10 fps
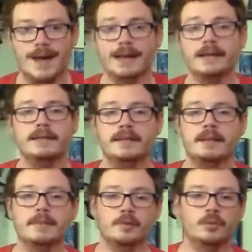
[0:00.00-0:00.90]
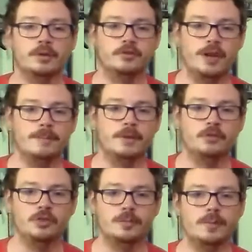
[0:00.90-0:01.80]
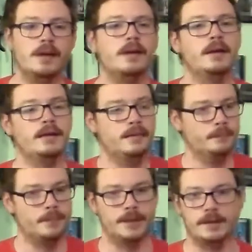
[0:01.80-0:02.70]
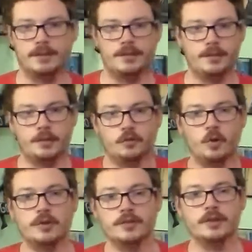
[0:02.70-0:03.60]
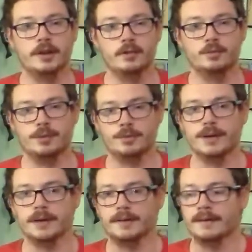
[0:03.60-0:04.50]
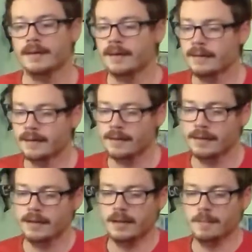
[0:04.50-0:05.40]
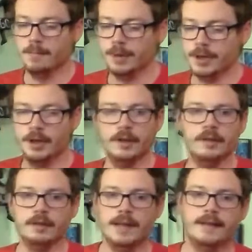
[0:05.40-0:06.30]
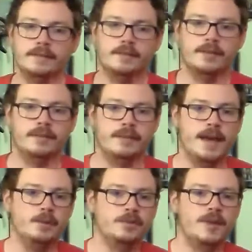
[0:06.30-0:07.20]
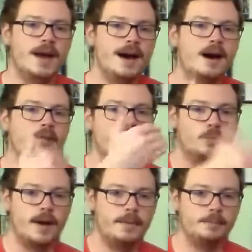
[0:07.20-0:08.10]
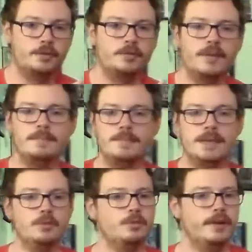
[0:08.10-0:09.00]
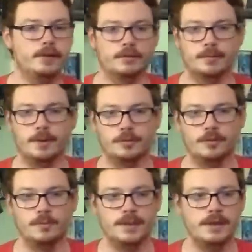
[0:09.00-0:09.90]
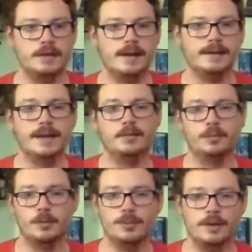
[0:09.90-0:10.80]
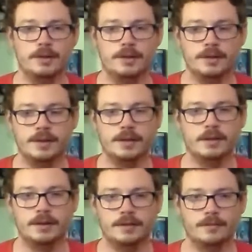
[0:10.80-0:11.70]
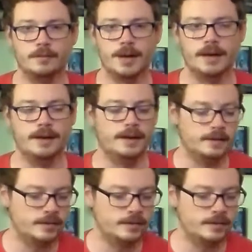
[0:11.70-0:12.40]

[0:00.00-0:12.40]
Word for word: any team that's won a championship, the story's going to get rewritten. But nonetheless, that was not on the Raptors. They beat who they were supposed to beat, and that's what we need to recognize.